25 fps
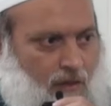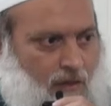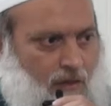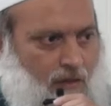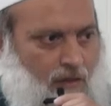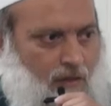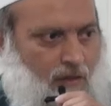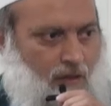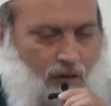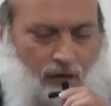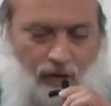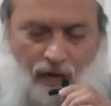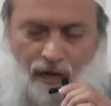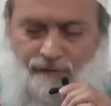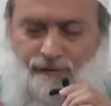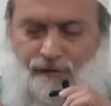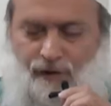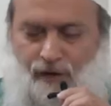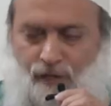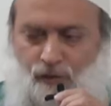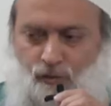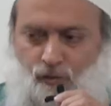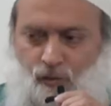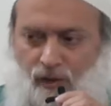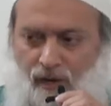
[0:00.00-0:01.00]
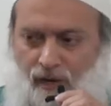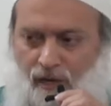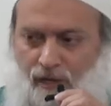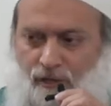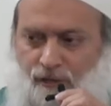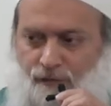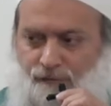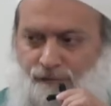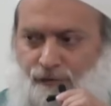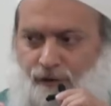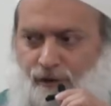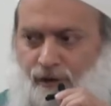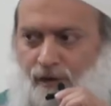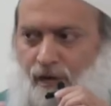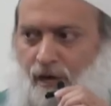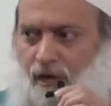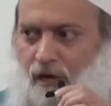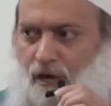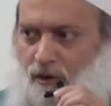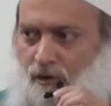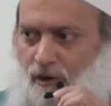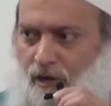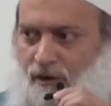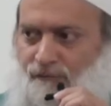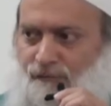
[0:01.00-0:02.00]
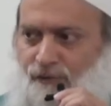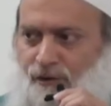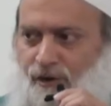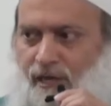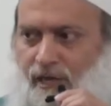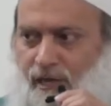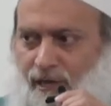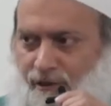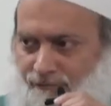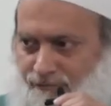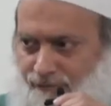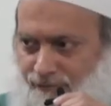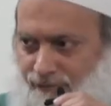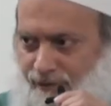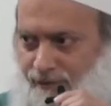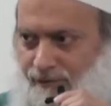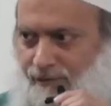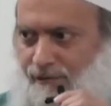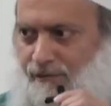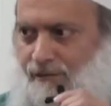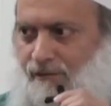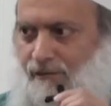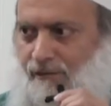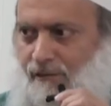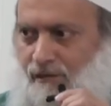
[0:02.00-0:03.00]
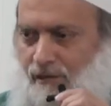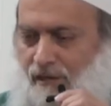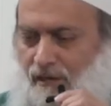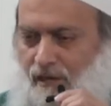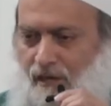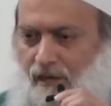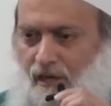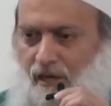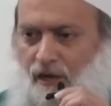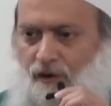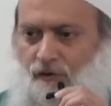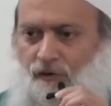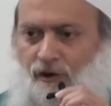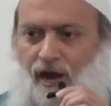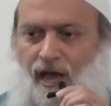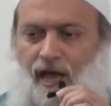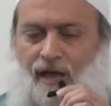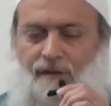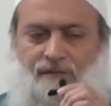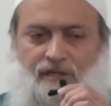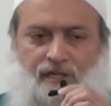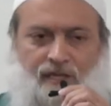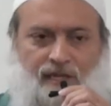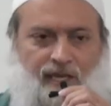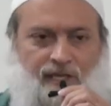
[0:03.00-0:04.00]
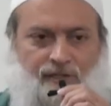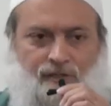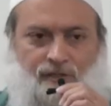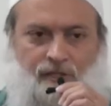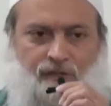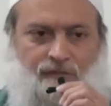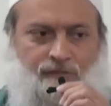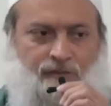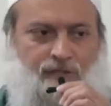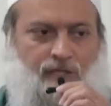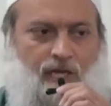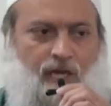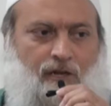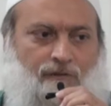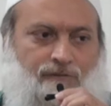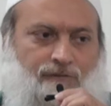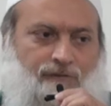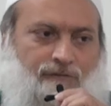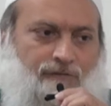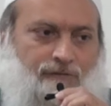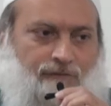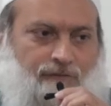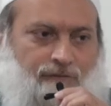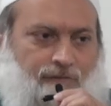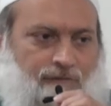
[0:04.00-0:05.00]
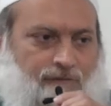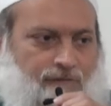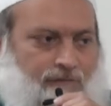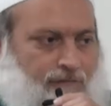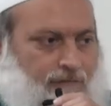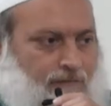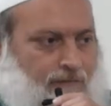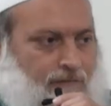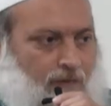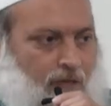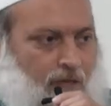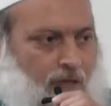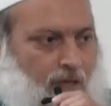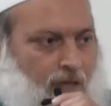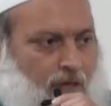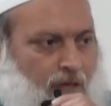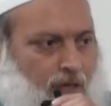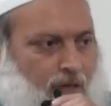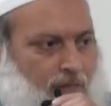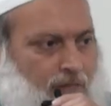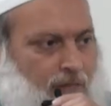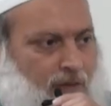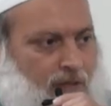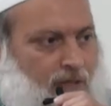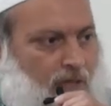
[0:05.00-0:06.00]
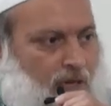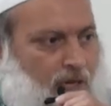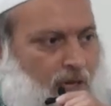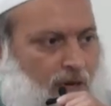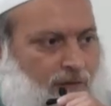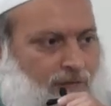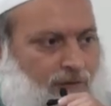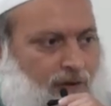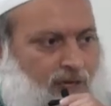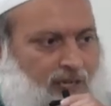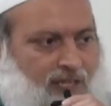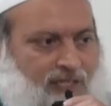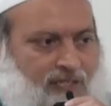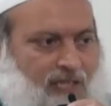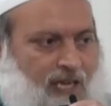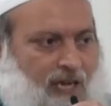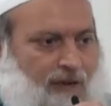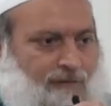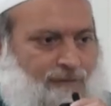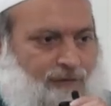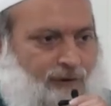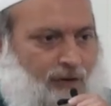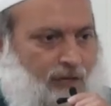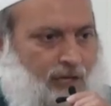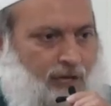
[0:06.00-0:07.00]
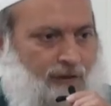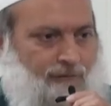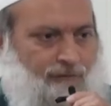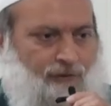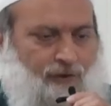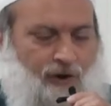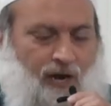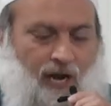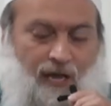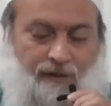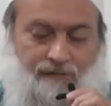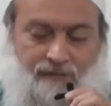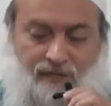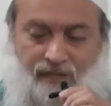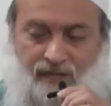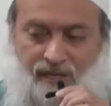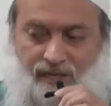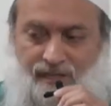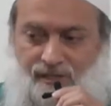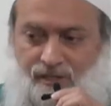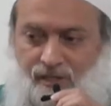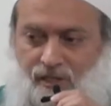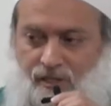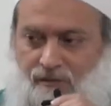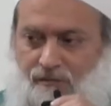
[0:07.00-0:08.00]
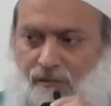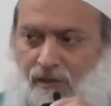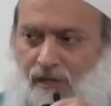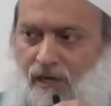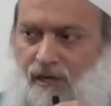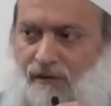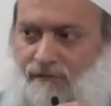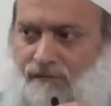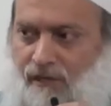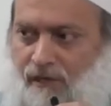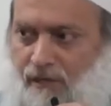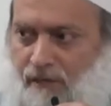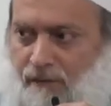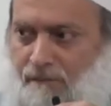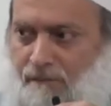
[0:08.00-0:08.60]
The lover is willing to forgo and forgive crimes against himself, but the lover does not forgive crimes against his beloved.